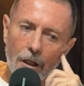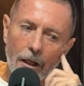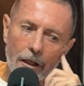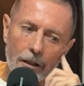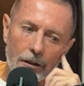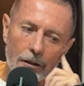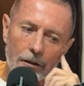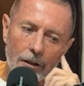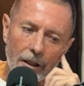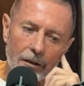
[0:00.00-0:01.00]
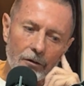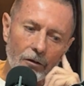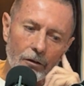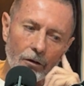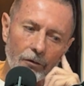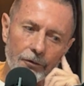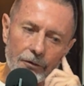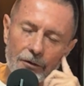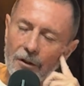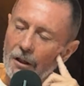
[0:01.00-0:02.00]
and they
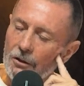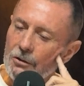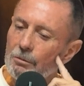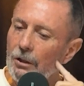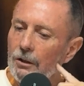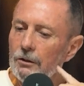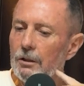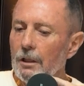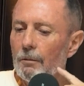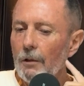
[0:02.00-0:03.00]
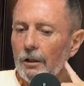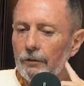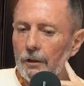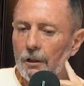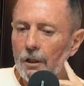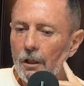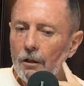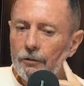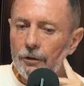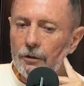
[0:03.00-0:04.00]
offered House of Byrne to come over
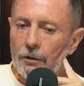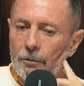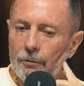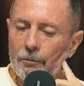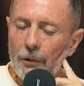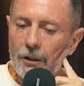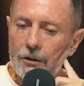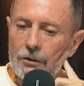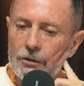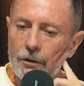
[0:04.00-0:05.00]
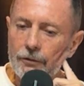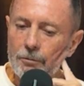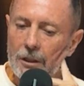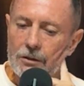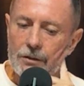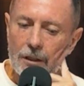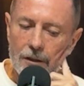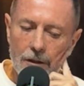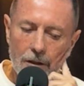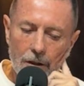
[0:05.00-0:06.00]
for American Surfing
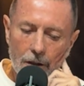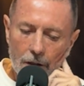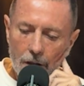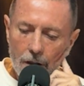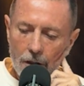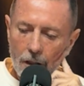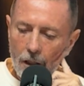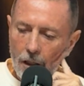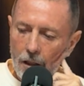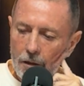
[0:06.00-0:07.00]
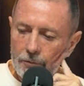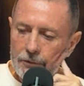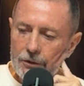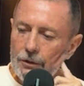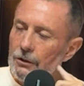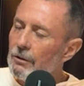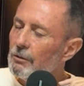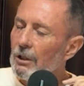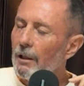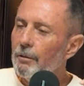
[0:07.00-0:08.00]
Magazine to do some
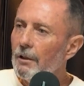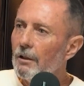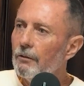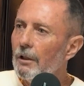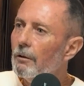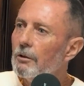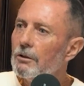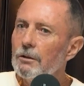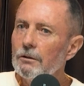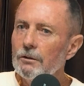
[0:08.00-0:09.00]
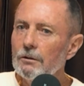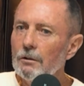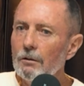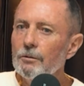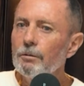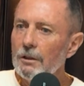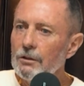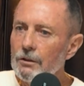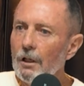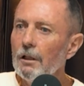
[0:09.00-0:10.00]
shaping over there, I was pretty
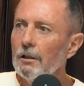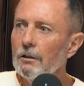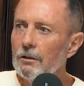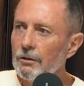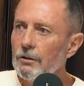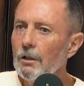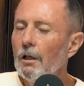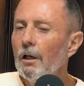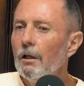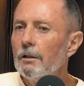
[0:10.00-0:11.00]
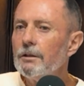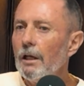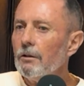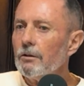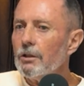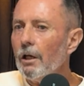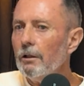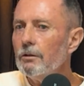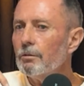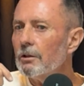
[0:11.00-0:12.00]
stoked because Daniel
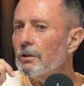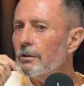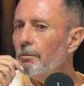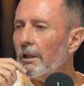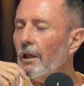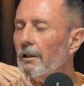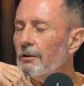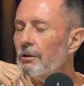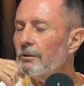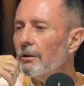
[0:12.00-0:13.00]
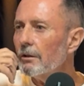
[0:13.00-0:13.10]
Jones, which is McCullough's